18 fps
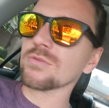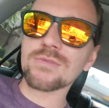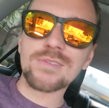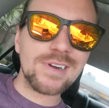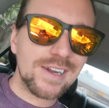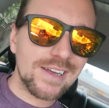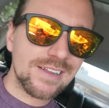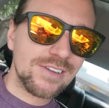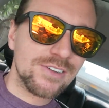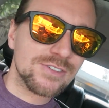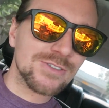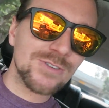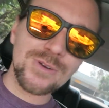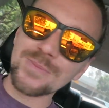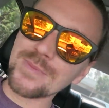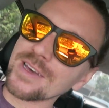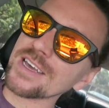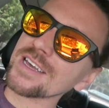pretty close
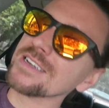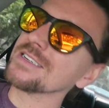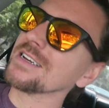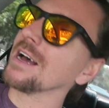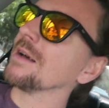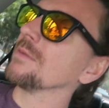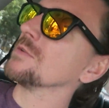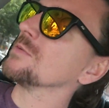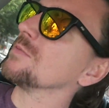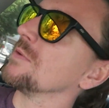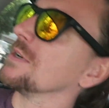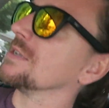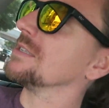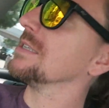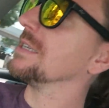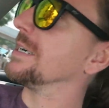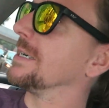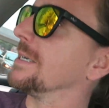to a million times,
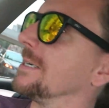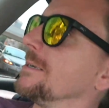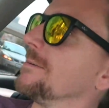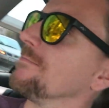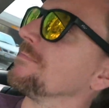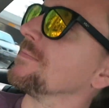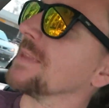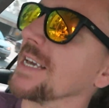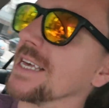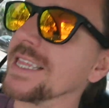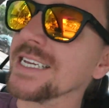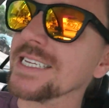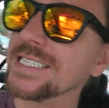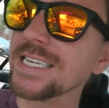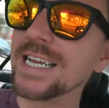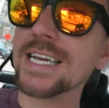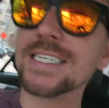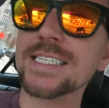but um, I think
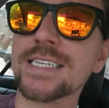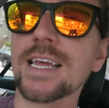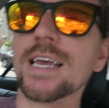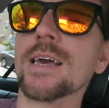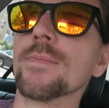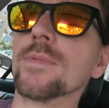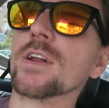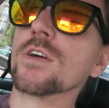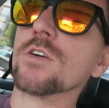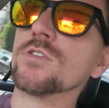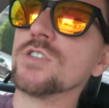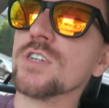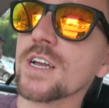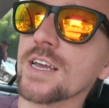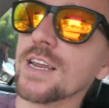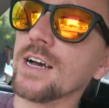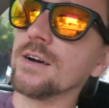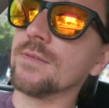today's the day I'm gonna go
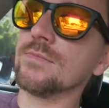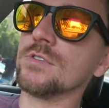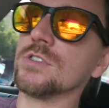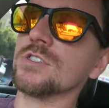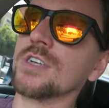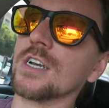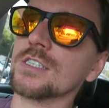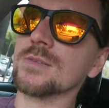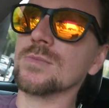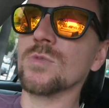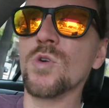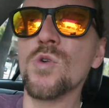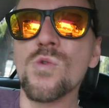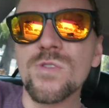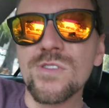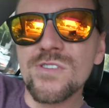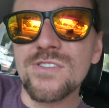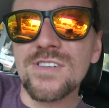check it out. She's got some
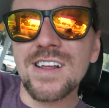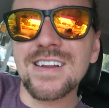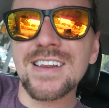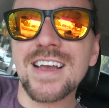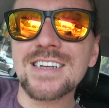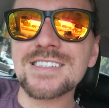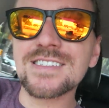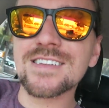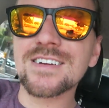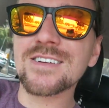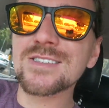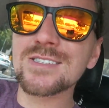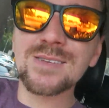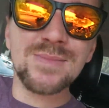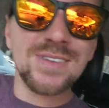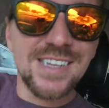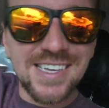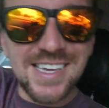cool little knickknacks in there. It's
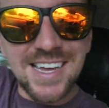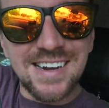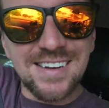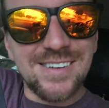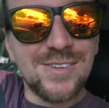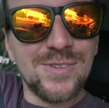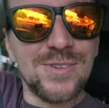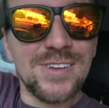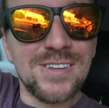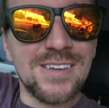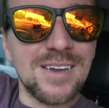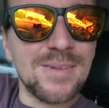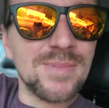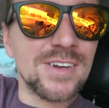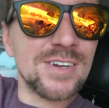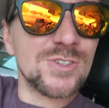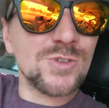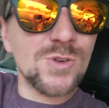something you gotta do when you
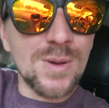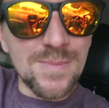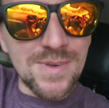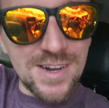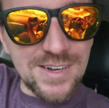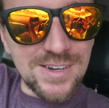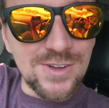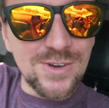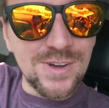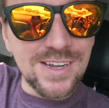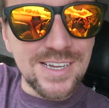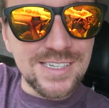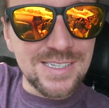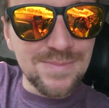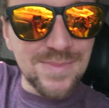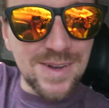come here, so it's I'm like, it